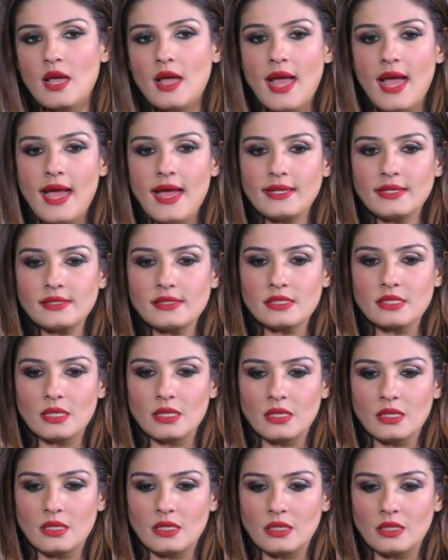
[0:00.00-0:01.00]
And
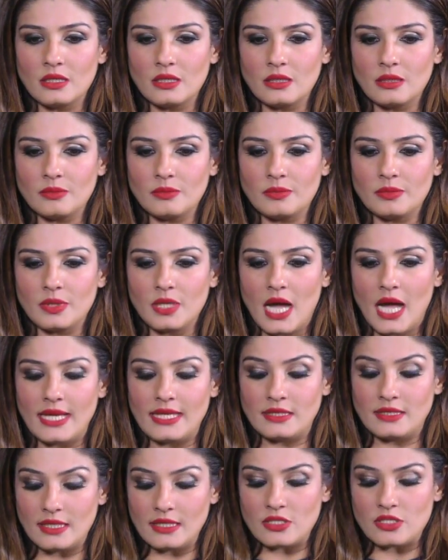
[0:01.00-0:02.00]

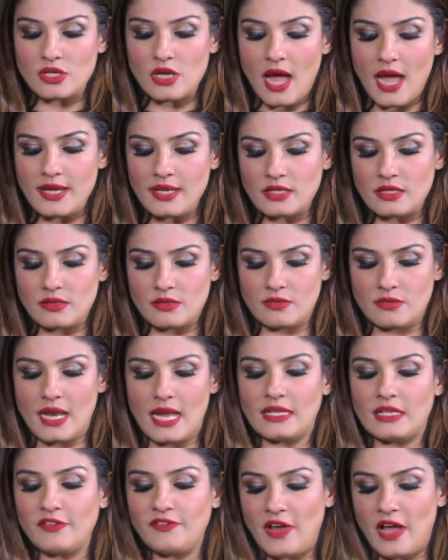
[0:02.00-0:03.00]
I did try and
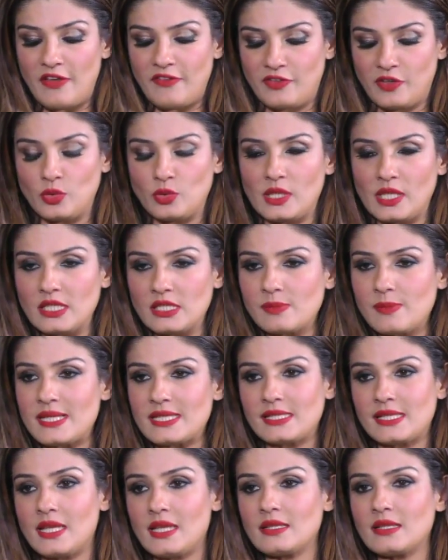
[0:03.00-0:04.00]
rectify a few things by
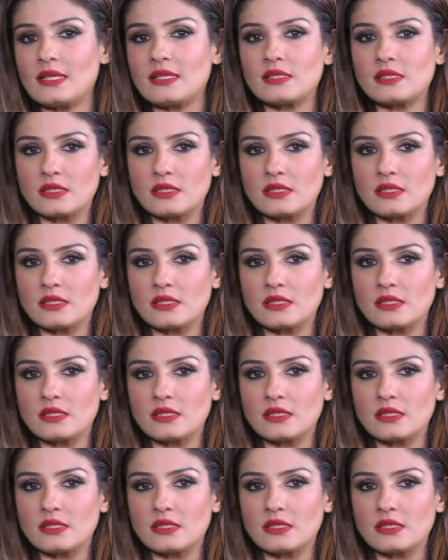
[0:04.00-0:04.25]
saying that,